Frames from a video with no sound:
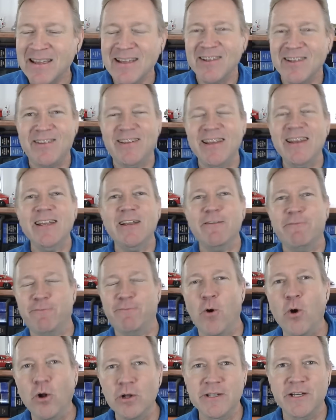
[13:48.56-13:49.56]
sitting in
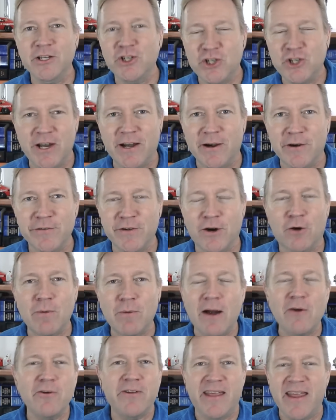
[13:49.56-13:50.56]
folding chairs
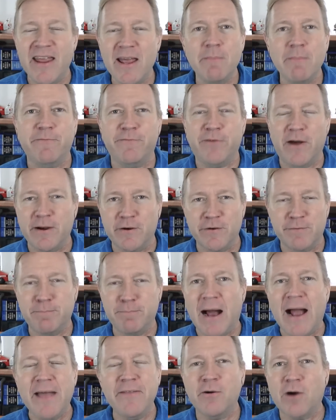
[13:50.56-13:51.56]
around campfires
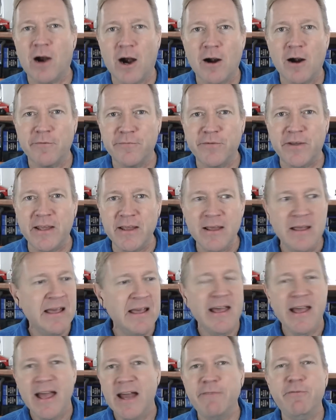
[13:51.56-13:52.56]
by their RV.
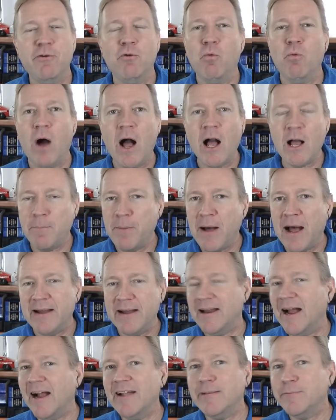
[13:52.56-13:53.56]
And if you walk by,
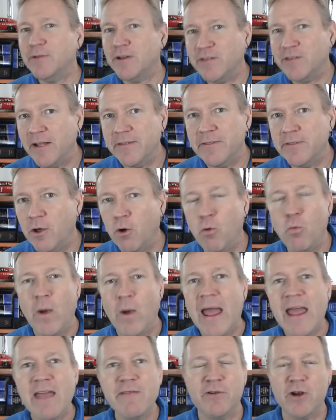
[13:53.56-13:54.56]
nine times out of ten, they'll
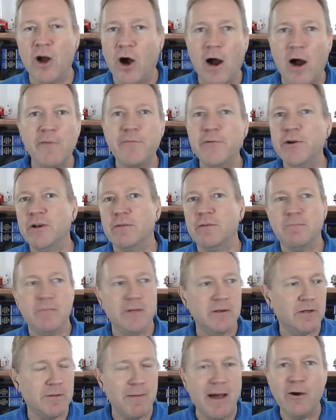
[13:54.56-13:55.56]
wave and offer you to
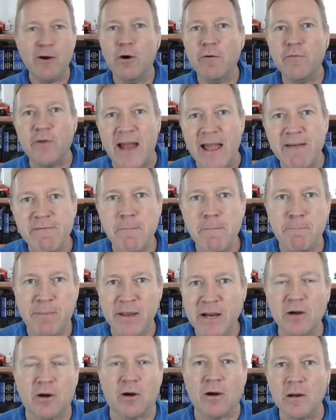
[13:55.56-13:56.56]
you know, come on over and have a
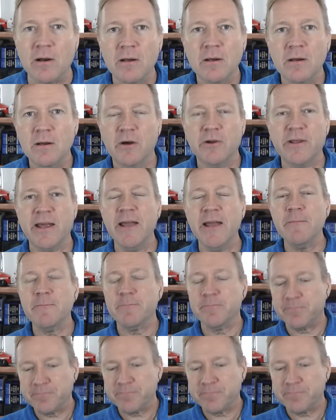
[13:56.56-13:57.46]
beer, okay?